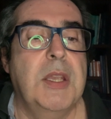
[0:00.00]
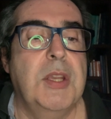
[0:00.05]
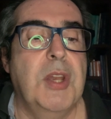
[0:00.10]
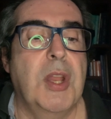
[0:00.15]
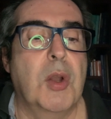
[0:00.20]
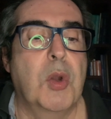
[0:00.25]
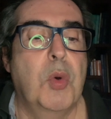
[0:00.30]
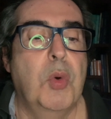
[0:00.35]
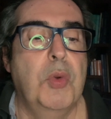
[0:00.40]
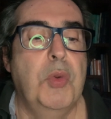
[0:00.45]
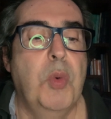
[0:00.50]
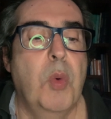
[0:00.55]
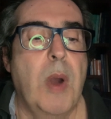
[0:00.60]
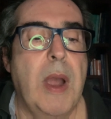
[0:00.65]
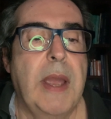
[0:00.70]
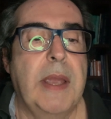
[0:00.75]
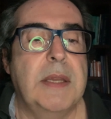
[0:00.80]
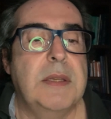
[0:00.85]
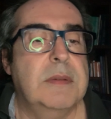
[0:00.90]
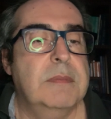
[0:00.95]
a good
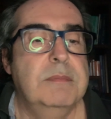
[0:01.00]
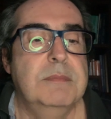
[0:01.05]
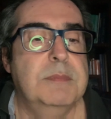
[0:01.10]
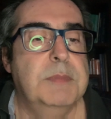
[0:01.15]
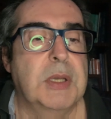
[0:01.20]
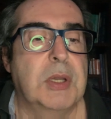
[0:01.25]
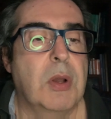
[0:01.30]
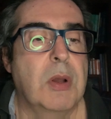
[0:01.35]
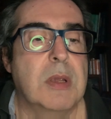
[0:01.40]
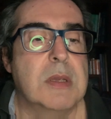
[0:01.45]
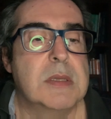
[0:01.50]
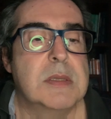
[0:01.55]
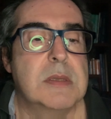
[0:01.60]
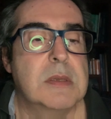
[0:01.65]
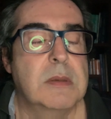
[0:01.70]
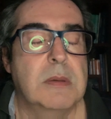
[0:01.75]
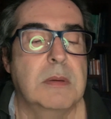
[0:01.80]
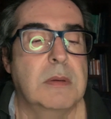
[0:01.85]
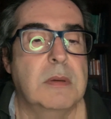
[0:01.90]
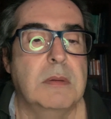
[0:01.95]
way, because
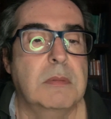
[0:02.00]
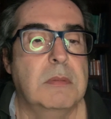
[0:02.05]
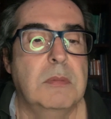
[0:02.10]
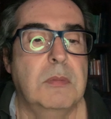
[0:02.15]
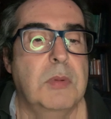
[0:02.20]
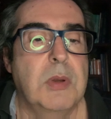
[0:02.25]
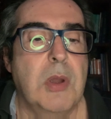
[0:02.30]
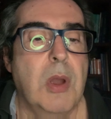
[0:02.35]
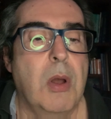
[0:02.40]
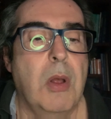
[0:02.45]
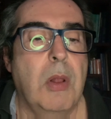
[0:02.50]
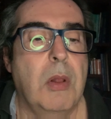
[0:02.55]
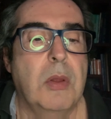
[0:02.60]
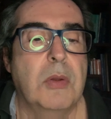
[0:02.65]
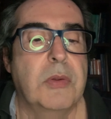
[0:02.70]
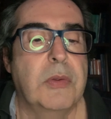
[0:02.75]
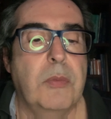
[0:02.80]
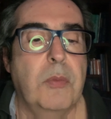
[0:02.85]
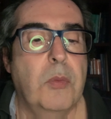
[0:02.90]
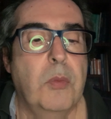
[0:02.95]
we
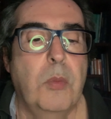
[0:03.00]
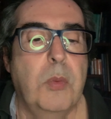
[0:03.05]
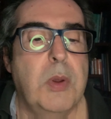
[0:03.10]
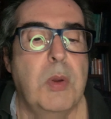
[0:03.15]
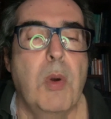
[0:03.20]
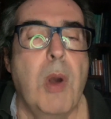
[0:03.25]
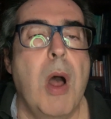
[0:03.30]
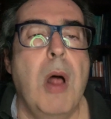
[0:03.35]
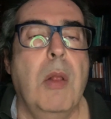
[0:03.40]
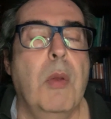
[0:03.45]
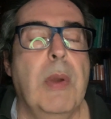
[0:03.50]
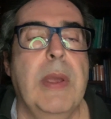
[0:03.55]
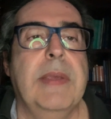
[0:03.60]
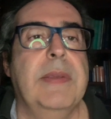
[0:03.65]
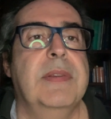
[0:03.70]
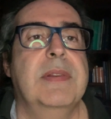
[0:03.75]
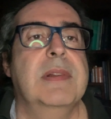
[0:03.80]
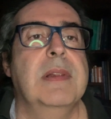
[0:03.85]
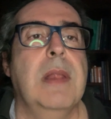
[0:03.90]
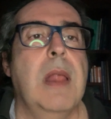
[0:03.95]

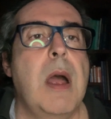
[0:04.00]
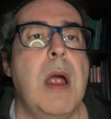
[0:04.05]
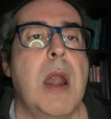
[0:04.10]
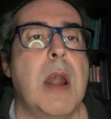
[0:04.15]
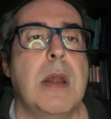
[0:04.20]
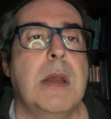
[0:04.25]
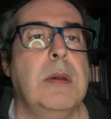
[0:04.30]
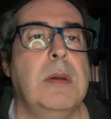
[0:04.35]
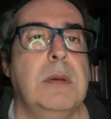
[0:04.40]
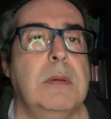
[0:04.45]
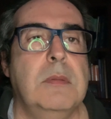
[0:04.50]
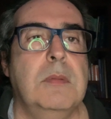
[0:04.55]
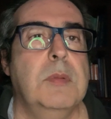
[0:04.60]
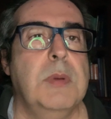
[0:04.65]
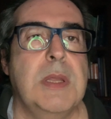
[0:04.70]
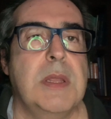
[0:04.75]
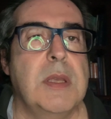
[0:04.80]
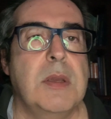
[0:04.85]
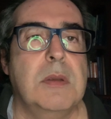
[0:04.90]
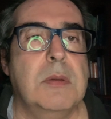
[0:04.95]
always learn
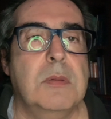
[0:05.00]
with